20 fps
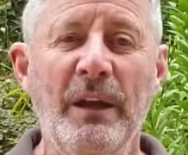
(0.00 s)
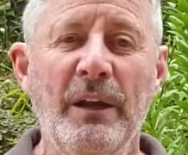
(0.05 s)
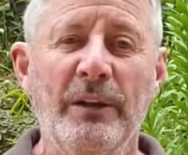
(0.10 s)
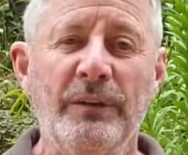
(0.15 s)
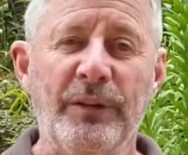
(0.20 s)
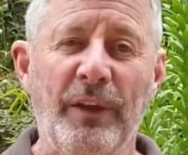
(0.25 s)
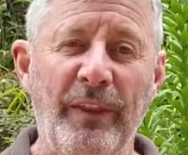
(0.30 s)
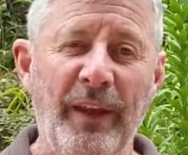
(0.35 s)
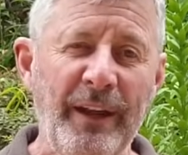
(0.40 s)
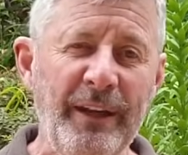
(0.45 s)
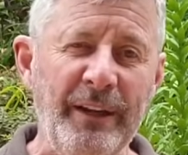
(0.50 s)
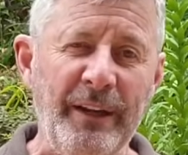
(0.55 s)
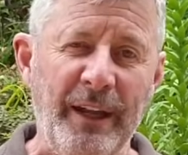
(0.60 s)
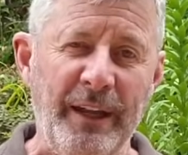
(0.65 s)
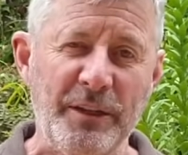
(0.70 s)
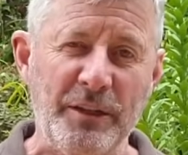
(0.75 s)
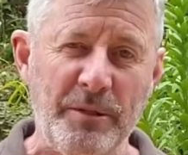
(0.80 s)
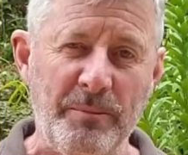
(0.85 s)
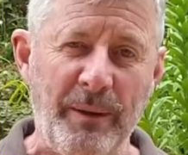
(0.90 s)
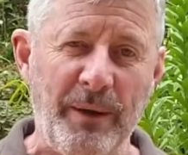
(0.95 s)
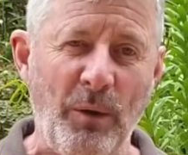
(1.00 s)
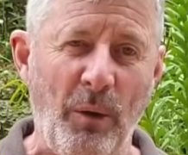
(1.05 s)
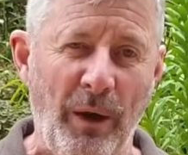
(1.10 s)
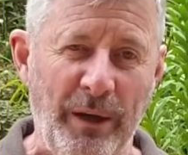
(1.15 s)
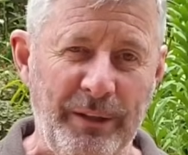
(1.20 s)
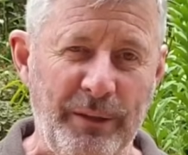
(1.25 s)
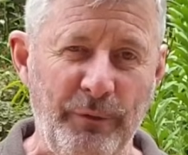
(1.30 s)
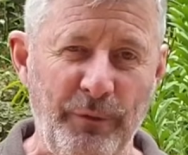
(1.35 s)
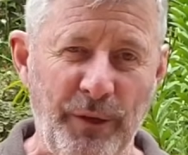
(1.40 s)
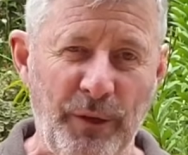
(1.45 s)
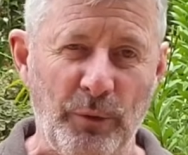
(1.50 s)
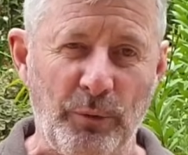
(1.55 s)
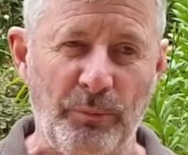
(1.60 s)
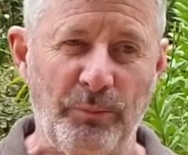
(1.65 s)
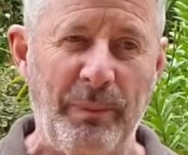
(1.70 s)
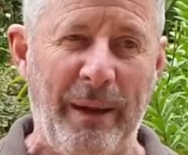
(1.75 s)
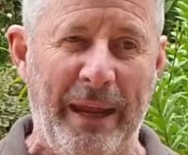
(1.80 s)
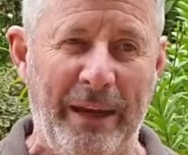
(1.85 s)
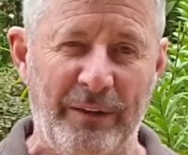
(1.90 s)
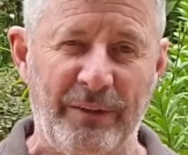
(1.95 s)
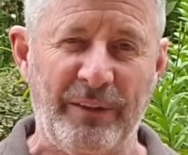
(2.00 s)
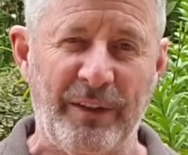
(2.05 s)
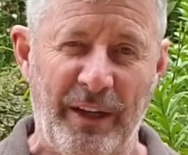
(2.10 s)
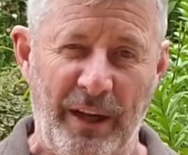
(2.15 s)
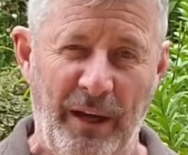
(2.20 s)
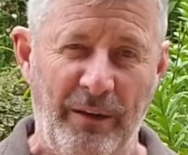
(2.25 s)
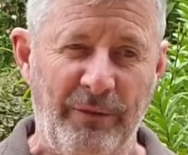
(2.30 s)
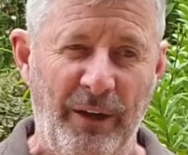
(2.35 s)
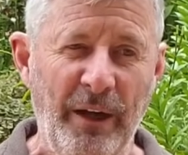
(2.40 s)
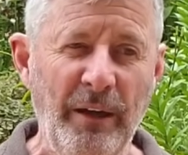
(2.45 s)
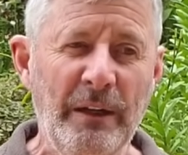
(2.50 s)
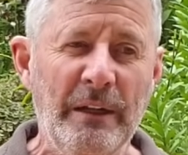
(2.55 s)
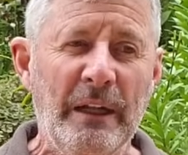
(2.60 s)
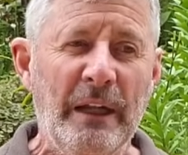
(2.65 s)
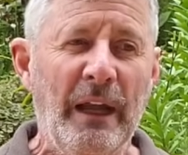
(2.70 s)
So they can actually be quite difficult banks to cover.